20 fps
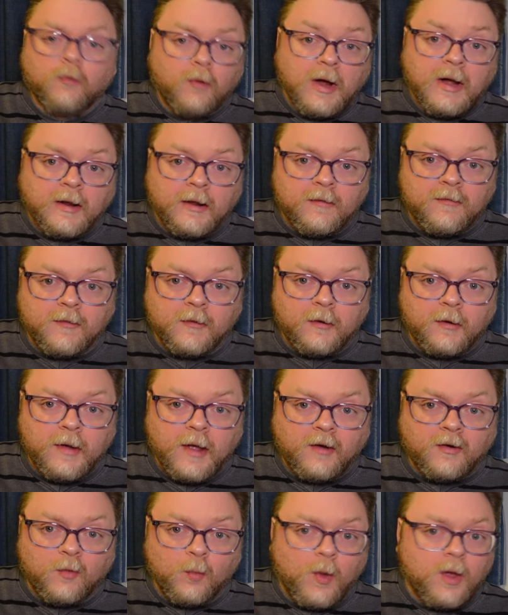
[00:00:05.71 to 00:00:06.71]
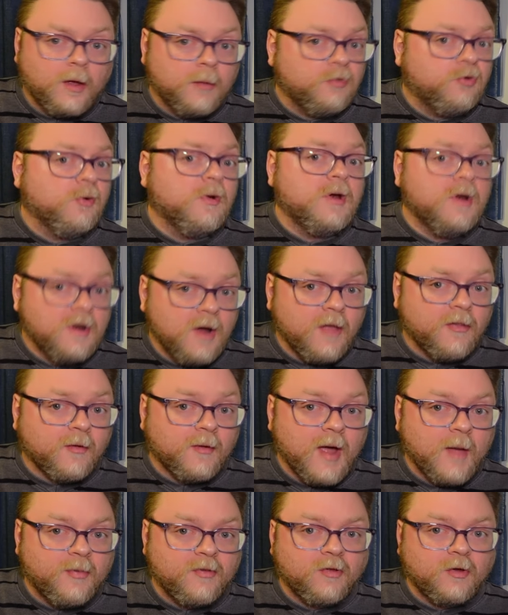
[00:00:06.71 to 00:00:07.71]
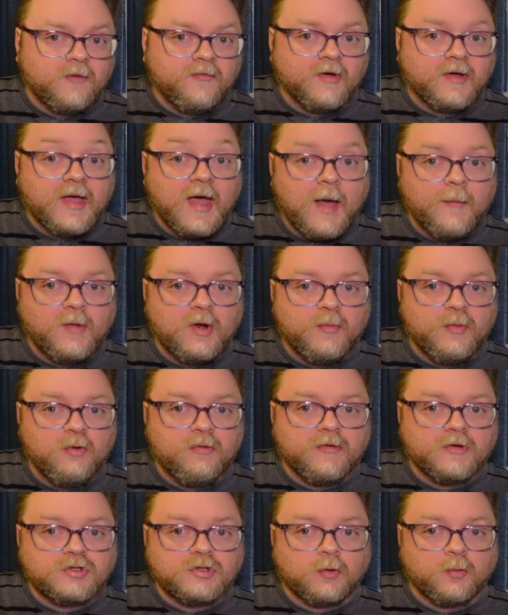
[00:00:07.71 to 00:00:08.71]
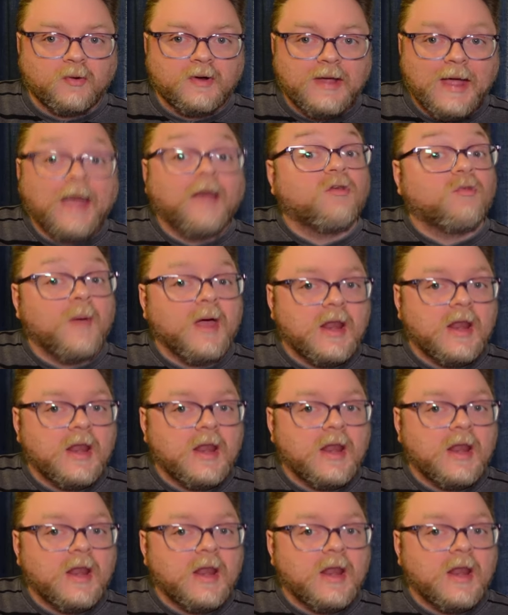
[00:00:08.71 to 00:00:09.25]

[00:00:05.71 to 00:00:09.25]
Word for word: Greetings, Internet, and welcome to another episode of A Comedy Musician Reacts.